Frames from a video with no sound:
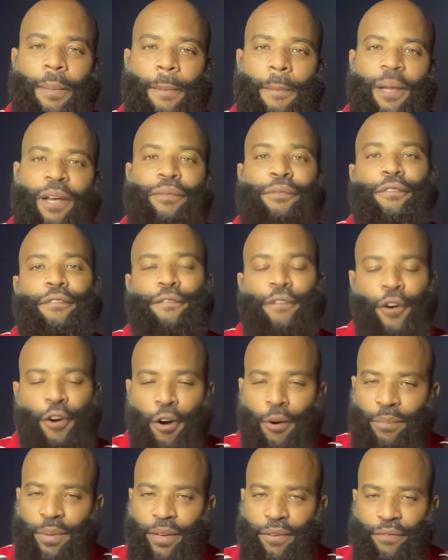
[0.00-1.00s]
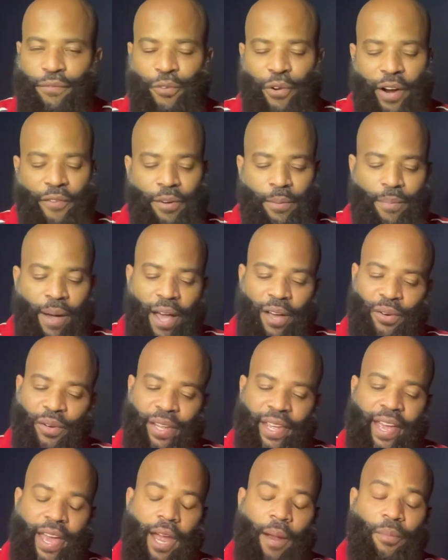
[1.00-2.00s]
confirmed it for everybody on the
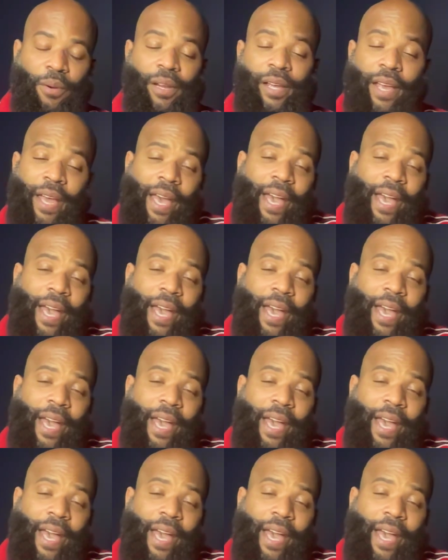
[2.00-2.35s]
camera.